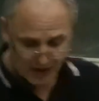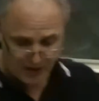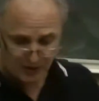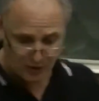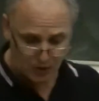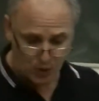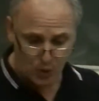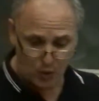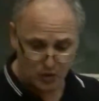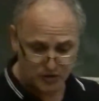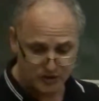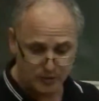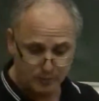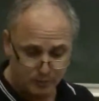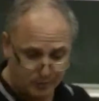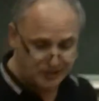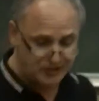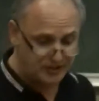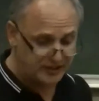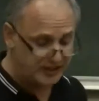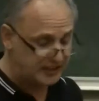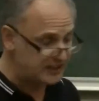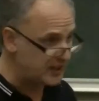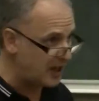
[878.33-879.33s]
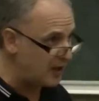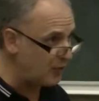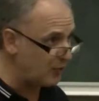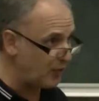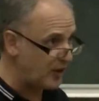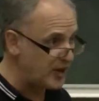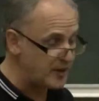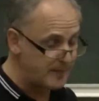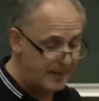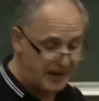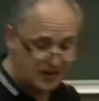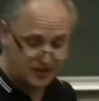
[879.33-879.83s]
And of course, in Britain, as I
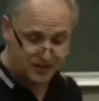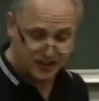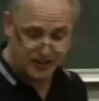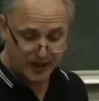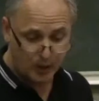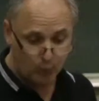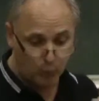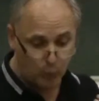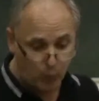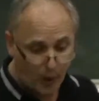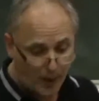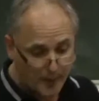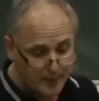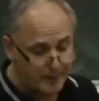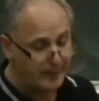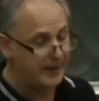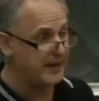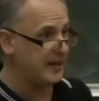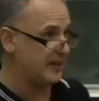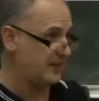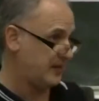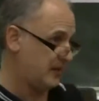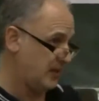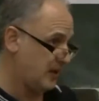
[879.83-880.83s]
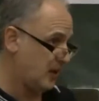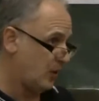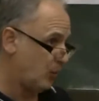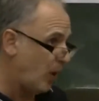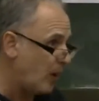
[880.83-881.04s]
already mentioned, 1 million.